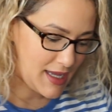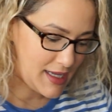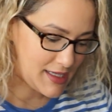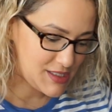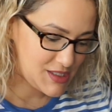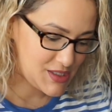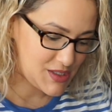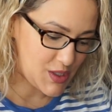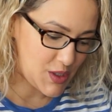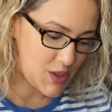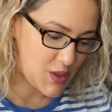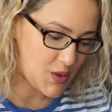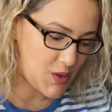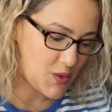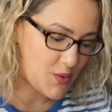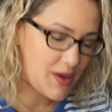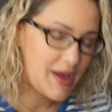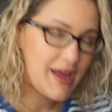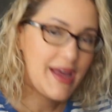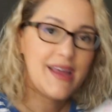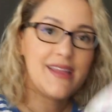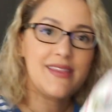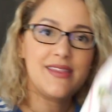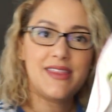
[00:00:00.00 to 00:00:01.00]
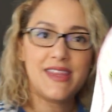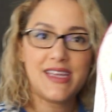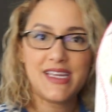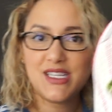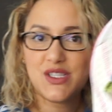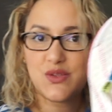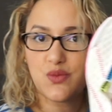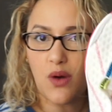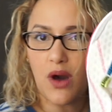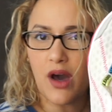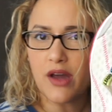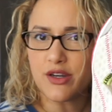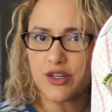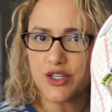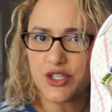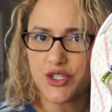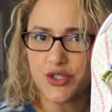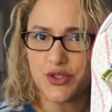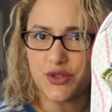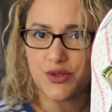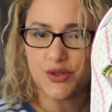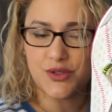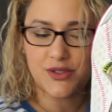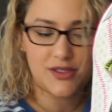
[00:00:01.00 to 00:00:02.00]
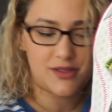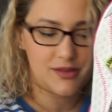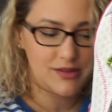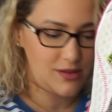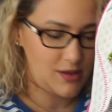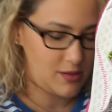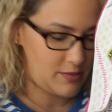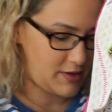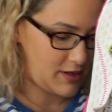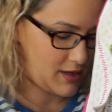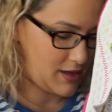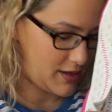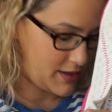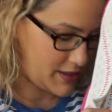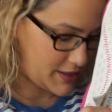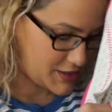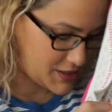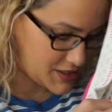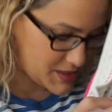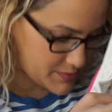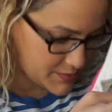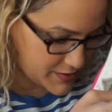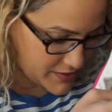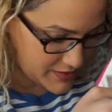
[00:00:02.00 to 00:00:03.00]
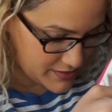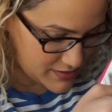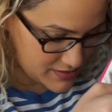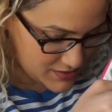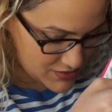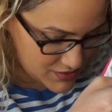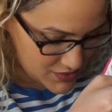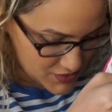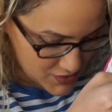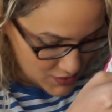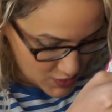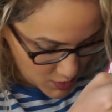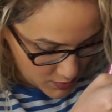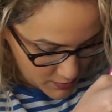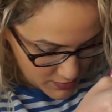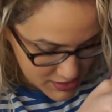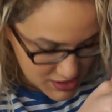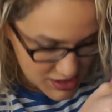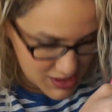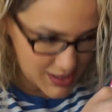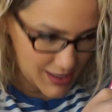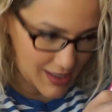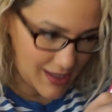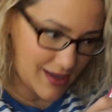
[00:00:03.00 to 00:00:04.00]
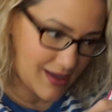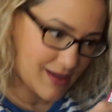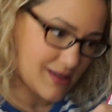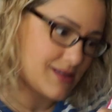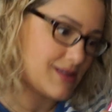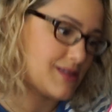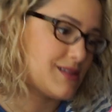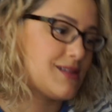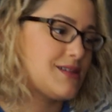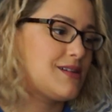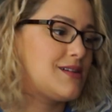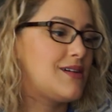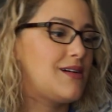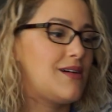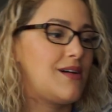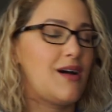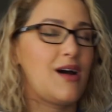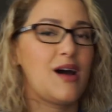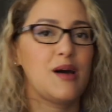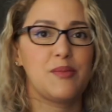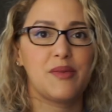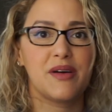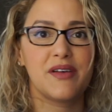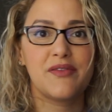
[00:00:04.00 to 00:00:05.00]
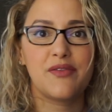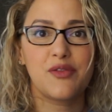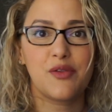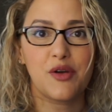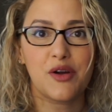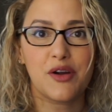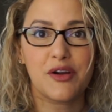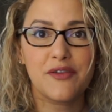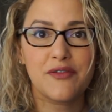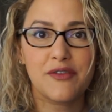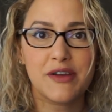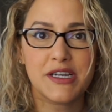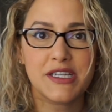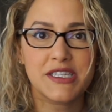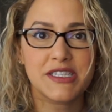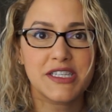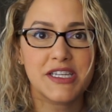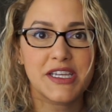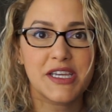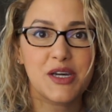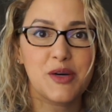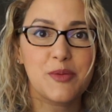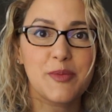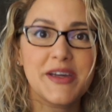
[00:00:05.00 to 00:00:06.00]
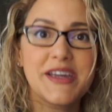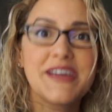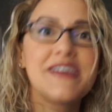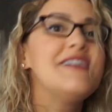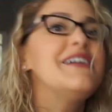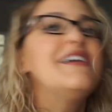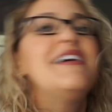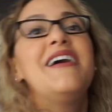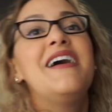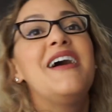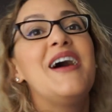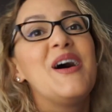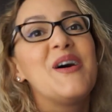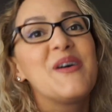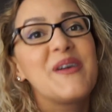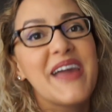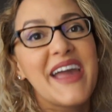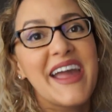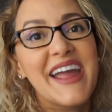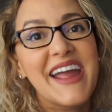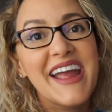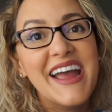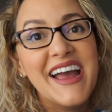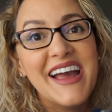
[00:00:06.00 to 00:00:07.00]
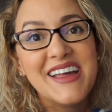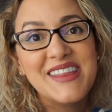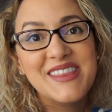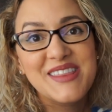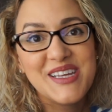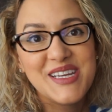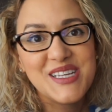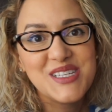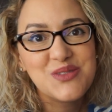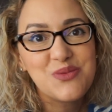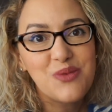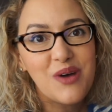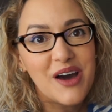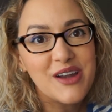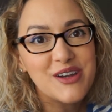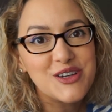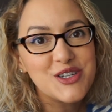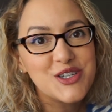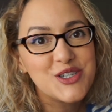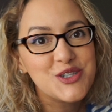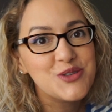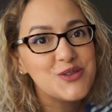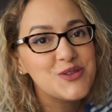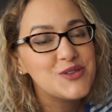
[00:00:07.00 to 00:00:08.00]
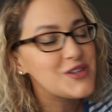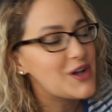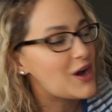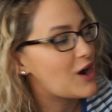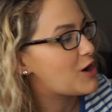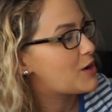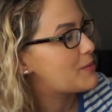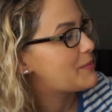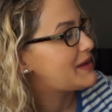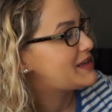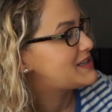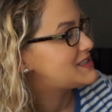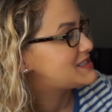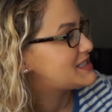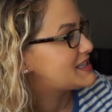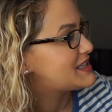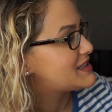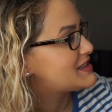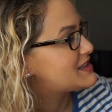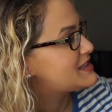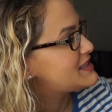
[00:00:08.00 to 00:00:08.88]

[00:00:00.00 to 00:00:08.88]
So these water shoes, oh my God, I just put so much sand on my floor. Freddie's gonna kill me. Okay, these water shoes are amazing.